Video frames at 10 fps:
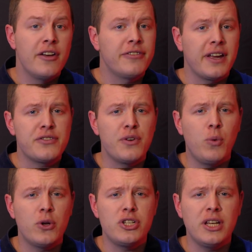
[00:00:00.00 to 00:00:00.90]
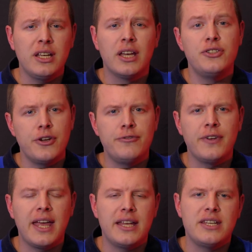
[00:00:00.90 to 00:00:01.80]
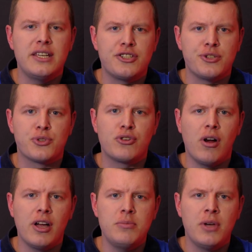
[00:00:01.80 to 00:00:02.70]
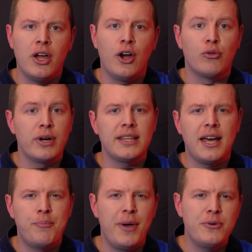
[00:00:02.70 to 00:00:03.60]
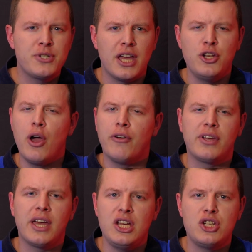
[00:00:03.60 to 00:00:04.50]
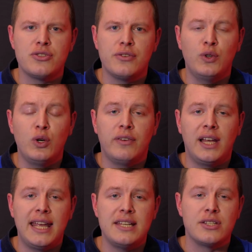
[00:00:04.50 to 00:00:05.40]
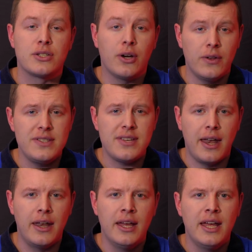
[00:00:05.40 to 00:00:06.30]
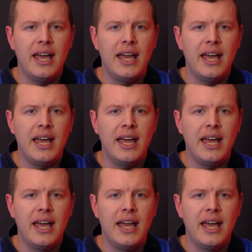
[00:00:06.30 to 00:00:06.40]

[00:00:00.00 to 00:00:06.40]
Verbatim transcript: Thanks for watching, and don't forget to hit subscribe, ring that bell to get notifications of all of our latest content,